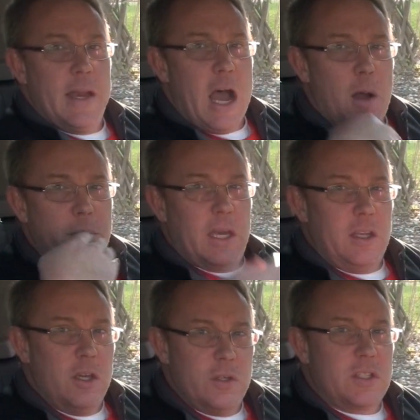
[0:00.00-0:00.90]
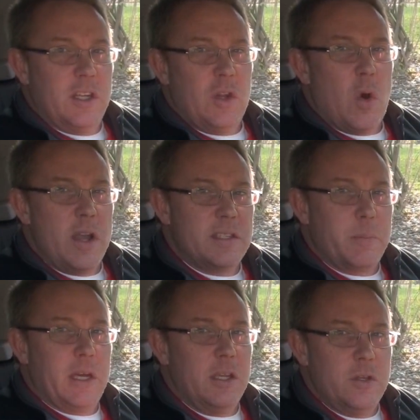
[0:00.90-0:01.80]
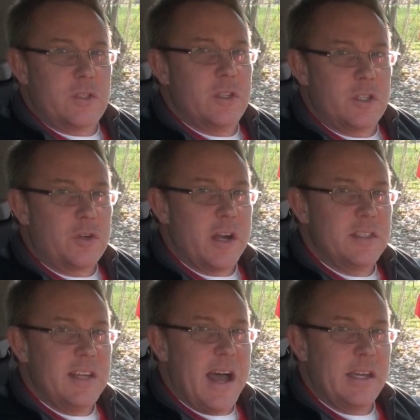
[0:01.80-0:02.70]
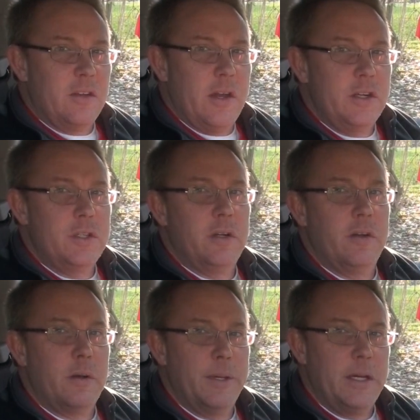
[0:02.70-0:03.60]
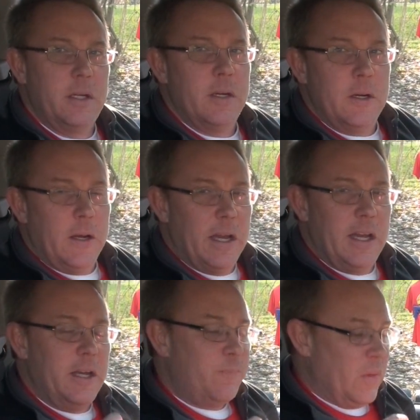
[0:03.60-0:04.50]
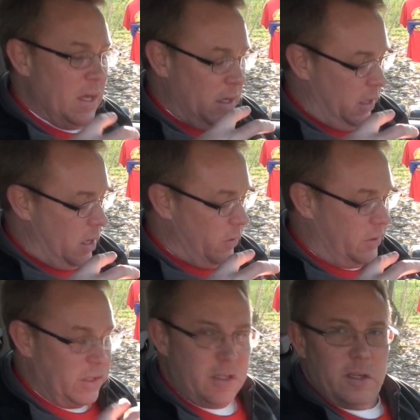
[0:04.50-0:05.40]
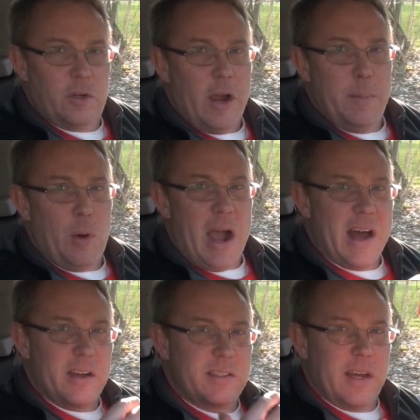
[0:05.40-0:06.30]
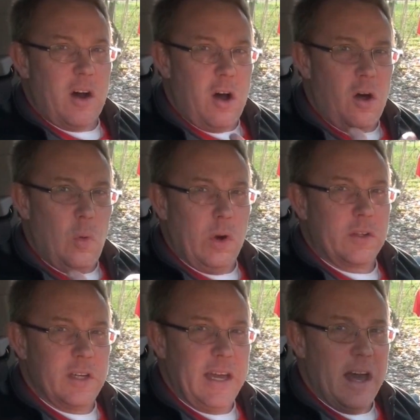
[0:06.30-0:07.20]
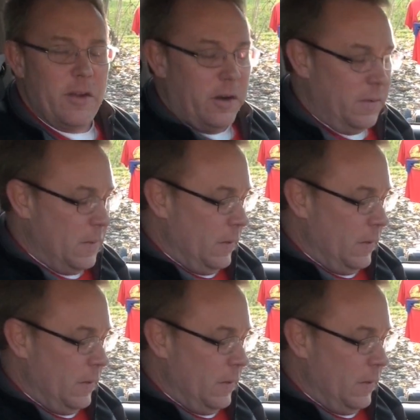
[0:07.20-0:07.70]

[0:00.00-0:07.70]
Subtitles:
Now I'm getting used to the noise, I'm getting used to the stress inoculation a little bit, and you know, it's just great products that all work together.